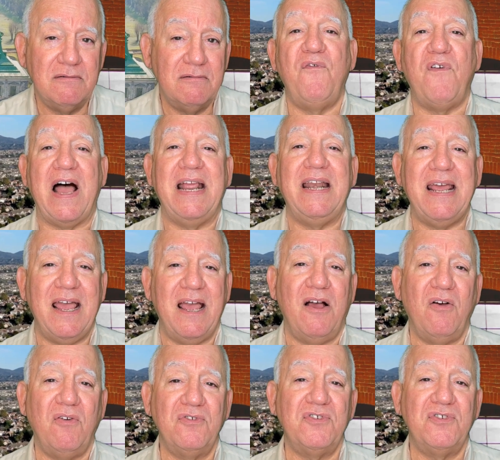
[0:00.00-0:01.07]
Find a
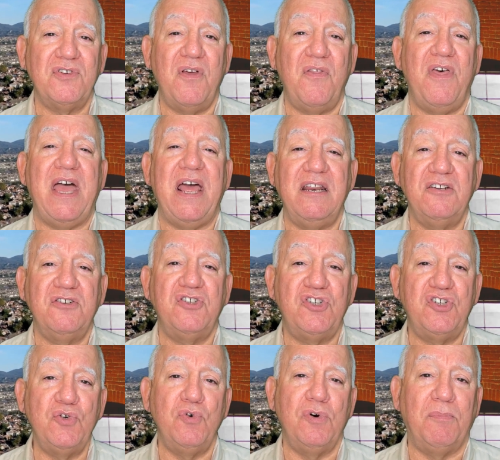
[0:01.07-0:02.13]
house that is
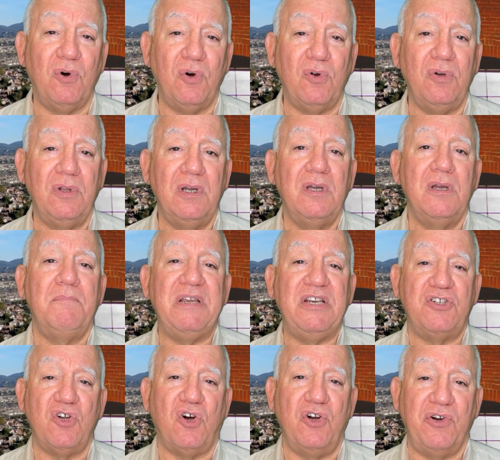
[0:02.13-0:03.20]
suitable,
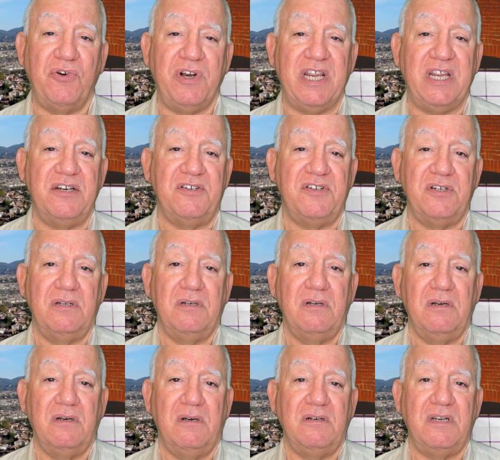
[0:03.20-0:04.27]
meets all your needs.
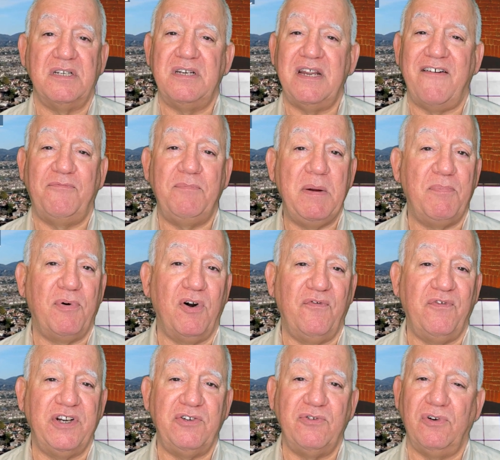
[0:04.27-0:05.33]
Doesn't have to be
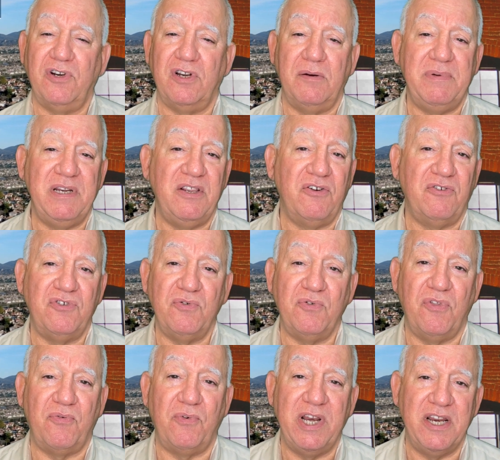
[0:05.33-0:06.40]
perfect. You're only going to be there 2 or
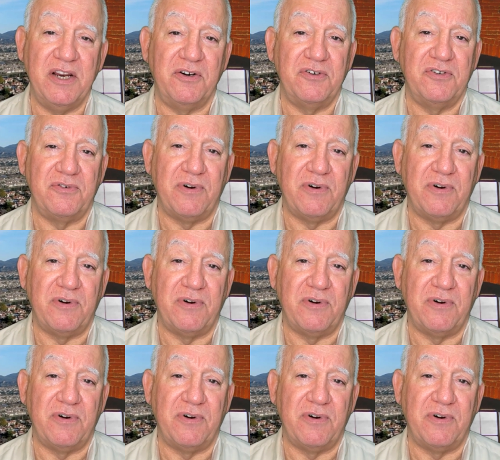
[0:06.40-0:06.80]
3 years,